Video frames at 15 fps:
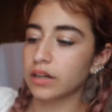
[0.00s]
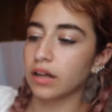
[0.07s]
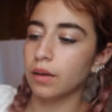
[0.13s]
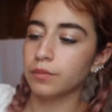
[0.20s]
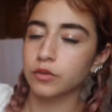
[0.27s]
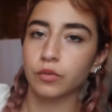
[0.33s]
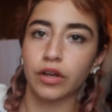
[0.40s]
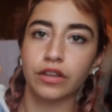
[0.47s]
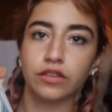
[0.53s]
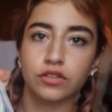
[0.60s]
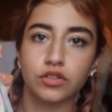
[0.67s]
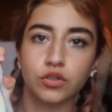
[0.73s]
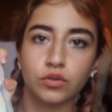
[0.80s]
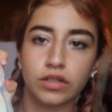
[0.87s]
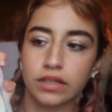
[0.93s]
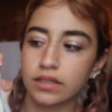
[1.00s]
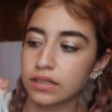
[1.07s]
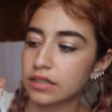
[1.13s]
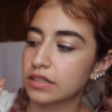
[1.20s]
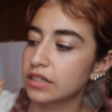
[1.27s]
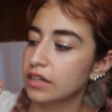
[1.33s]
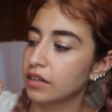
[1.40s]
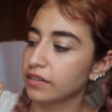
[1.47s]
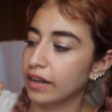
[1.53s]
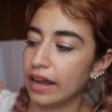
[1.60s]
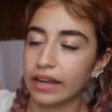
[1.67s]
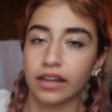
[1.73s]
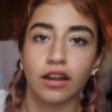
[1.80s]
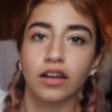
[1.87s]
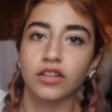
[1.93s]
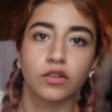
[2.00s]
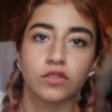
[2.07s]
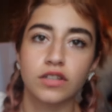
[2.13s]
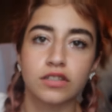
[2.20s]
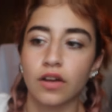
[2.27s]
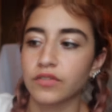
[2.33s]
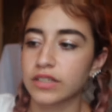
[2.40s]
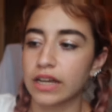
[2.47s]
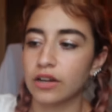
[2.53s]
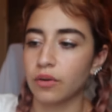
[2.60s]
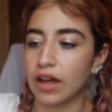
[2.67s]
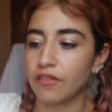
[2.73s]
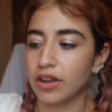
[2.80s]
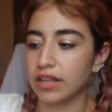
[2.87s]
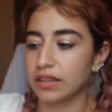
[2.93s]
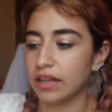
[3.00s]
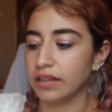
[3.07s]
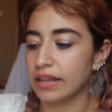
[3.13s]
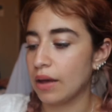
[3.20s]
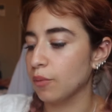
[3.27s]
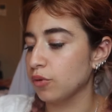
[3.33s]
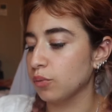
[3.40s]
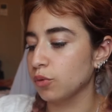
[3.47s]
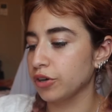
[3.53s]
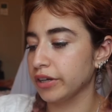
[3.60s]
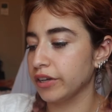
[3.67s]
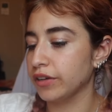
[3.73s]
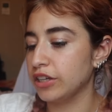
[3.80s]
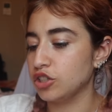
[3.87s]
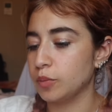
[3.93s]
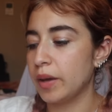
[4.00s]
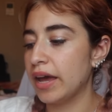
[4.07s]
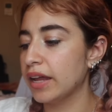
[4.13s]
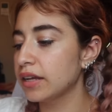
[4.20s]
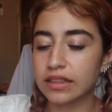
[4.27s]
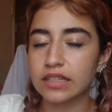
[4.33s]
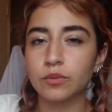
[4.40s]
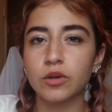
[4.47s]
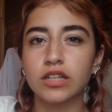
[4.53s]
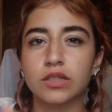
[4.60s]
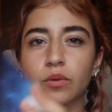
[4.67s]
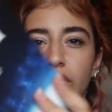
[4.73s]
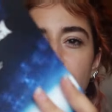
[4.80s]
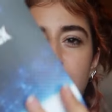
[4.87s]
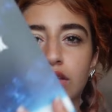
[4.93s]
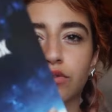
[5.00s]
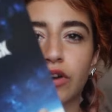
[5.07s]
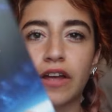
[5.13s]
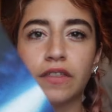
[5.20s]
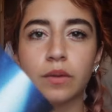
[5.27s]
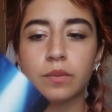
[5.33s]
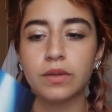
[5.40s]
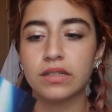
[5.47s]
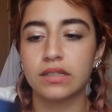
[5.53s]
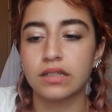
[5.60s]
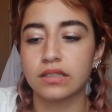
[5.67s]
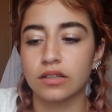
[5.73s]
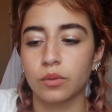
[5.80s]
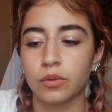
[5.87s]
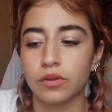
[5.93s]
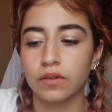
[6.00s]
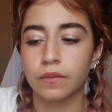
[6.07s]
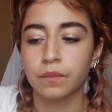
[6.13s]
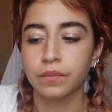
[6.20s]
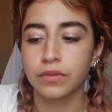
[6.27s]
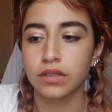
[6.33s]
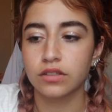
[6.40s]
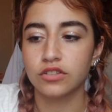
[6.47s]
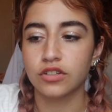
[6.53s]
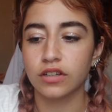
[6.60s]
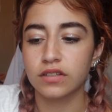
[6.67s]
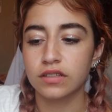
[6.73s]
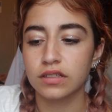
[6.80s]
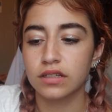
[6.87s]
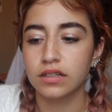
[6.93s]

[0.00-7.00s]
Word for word: comes with two discs that I cannot use because obviously I don't have anything that will work in Japan. This one is the one that has the random PC, so we'll just.